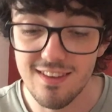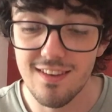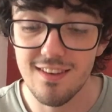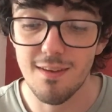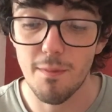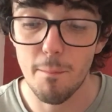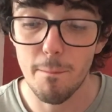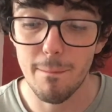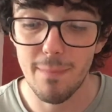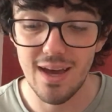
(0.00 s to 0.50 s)
is a
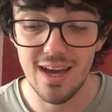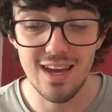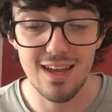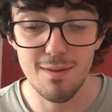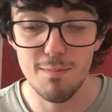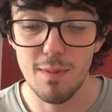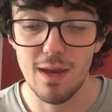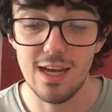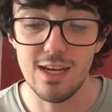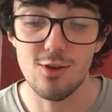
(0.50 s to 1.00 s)

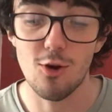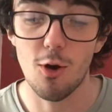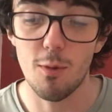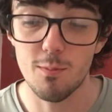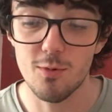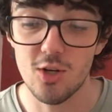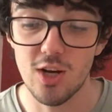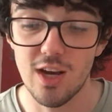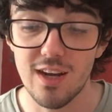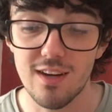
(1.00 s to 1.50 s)
man-made
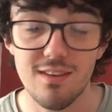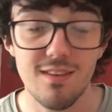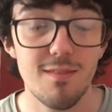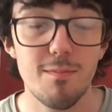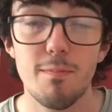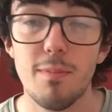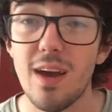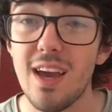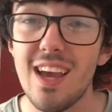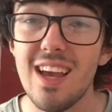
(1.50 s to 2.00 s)
object,
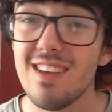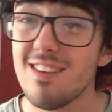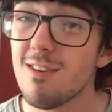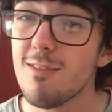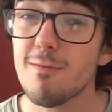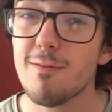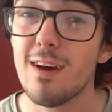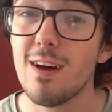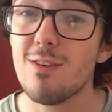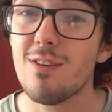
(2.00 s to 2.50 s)
but it isn't
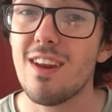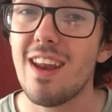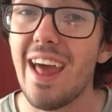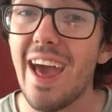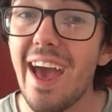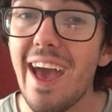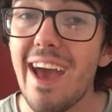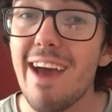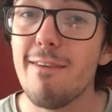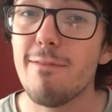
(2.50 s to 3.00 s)
found in
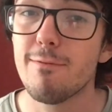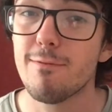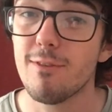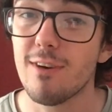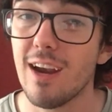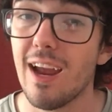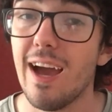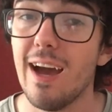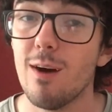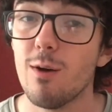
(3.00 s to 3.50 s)

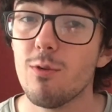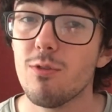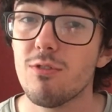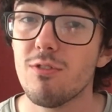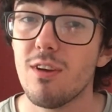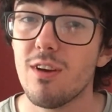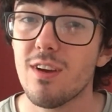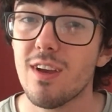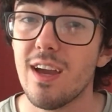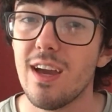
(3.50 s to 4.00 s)
every house,
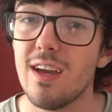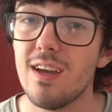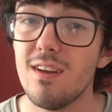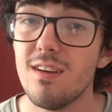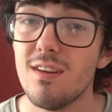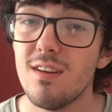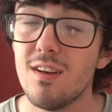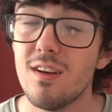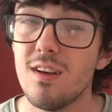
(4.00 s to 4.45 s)
okay?